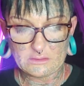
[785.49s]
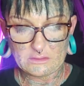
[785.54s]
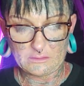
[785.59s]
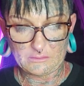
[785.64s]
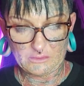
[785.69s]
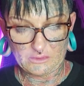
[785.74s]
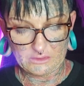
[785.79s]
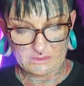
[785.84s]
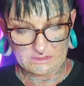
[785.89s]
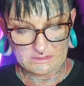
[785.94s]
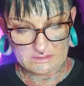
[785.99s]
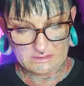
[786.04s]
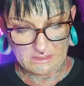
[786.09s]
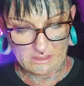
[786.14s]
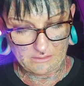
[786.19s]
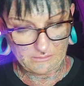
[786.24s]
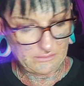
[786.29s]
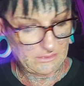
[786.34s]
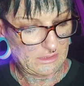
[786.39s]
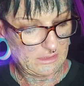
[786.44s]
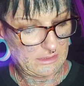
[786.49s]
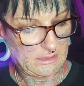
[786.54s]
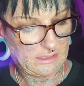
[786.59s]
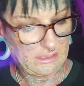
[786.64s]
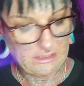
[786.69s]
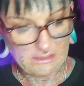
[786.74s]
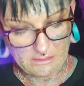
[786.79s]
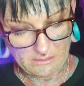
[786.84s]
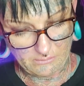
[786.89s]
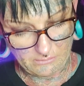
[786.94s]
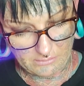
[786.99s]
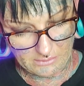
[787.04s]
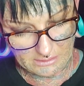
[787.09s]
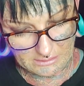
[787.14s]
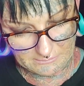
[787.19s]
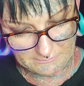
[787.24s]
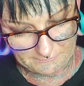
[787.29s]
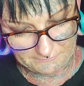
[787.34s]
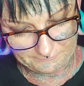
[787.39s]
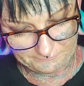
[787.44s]
I'm going to start with the lighter
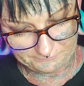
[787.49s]
one.